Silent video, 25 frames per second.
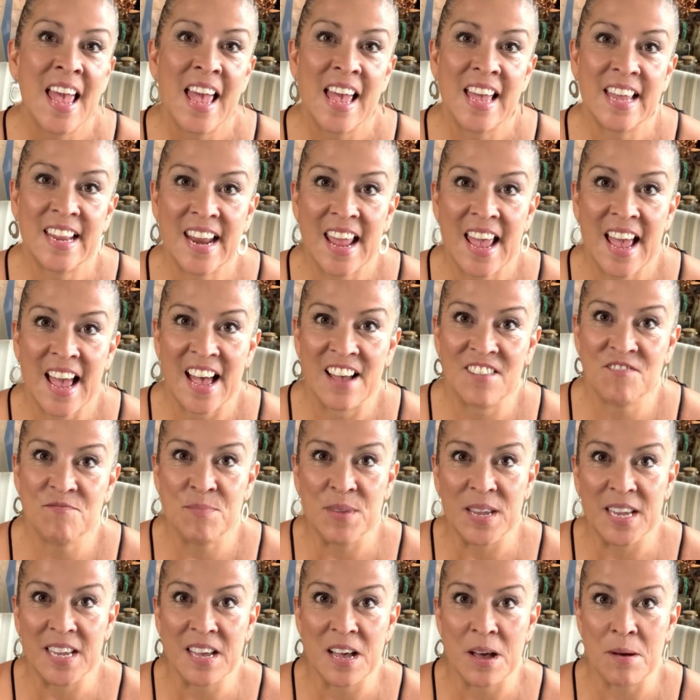and have
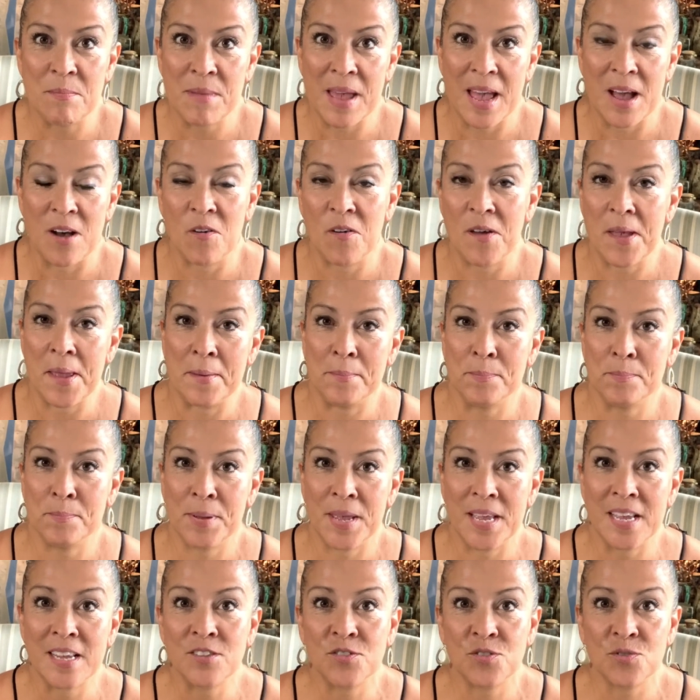me come out and
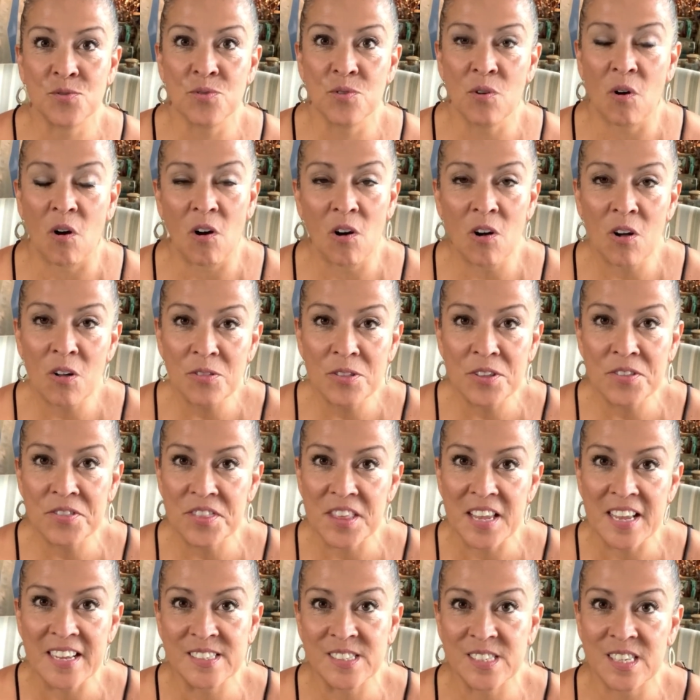pick through all the
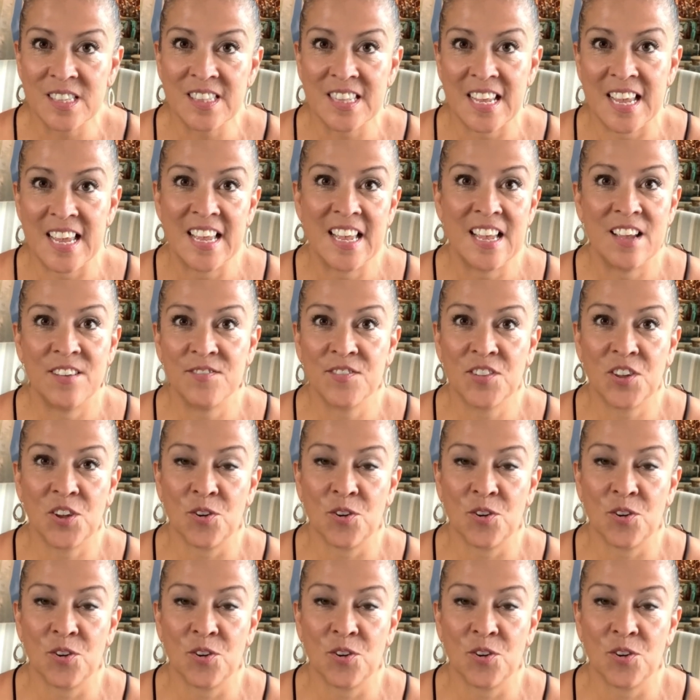things that they have